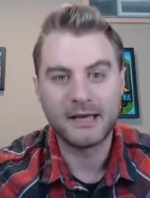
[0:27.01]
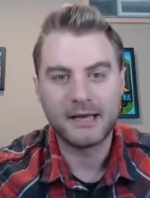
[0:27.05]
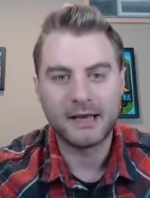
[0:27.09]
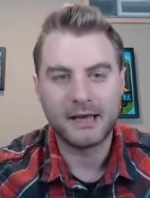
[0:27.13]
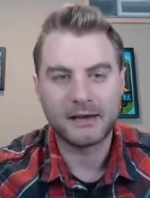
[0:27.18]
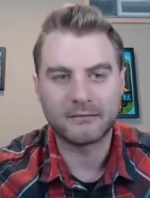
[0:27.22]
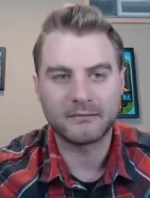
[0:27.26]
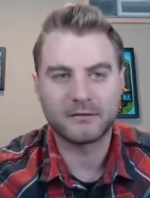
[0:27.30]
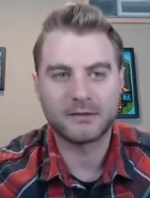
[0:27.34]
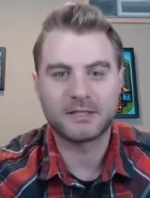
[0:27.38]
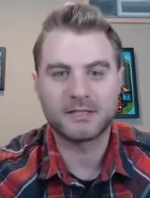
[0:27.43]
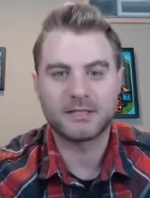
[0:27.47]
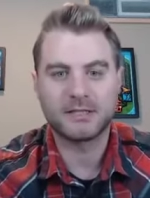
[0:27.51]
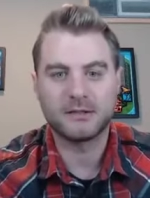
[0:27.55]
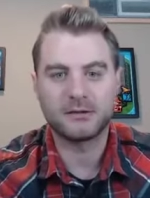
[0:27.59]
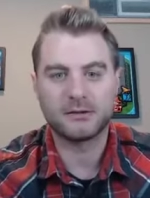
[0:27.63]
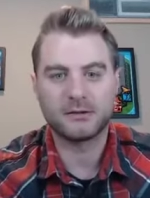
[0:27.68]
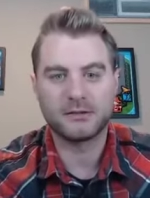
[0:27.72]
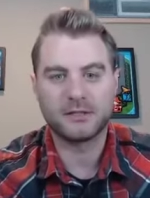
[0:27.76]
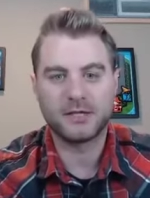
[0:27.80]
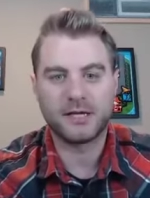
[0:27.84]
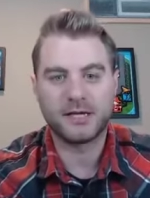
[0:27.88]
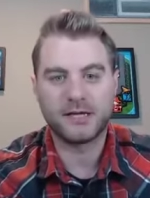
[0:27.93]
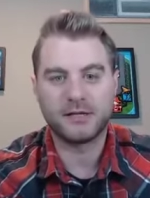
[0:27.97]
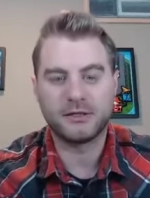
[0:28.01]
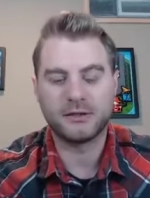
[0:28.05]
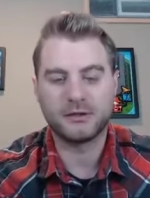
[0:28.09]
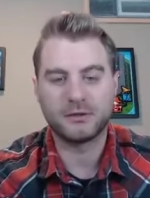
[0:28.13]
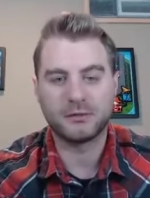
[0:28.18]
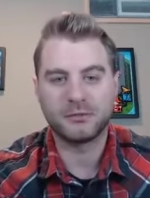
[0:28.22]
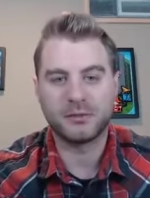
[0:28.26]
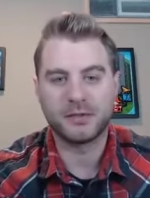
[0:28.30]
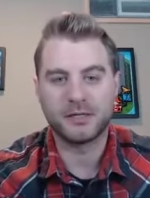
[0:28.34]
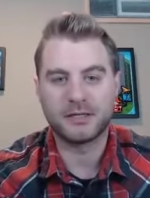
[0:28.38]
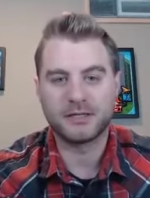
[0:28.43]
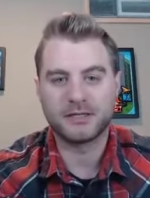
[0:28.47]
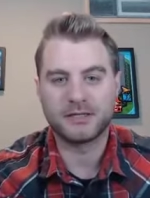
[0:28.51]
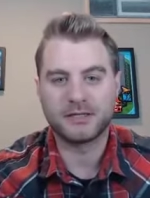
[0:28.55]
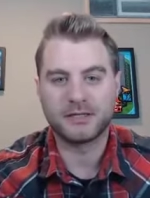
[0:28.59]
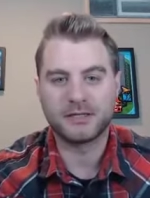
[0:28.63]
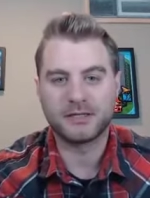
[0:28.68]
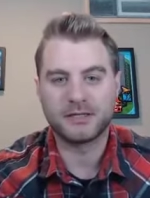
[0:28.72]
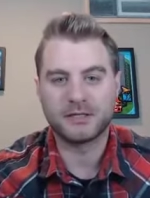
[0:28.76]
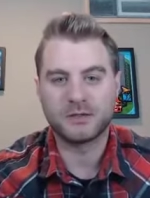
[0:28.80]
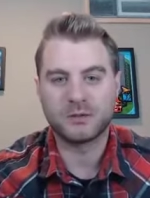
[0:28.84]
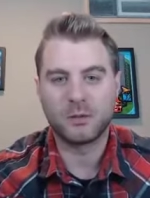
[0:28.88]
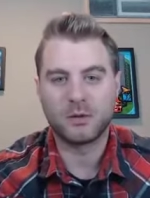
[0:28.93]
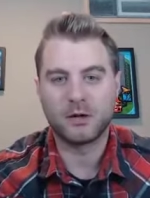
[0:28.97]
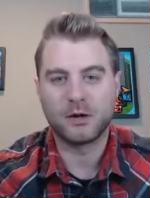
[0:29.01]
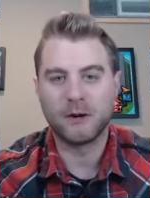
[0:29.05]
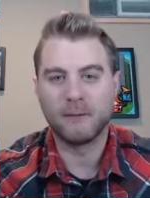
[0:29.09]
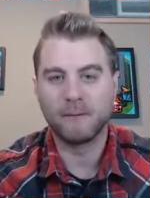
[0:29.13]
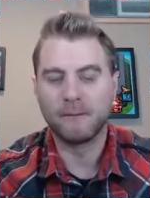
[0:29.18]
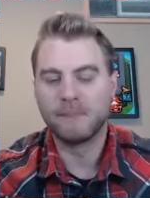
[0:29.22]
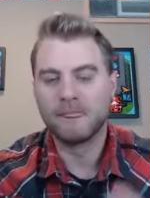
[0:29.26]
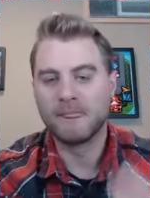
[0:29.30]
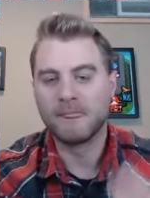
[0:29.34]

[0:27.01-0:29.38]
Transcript: every single day in your business? Where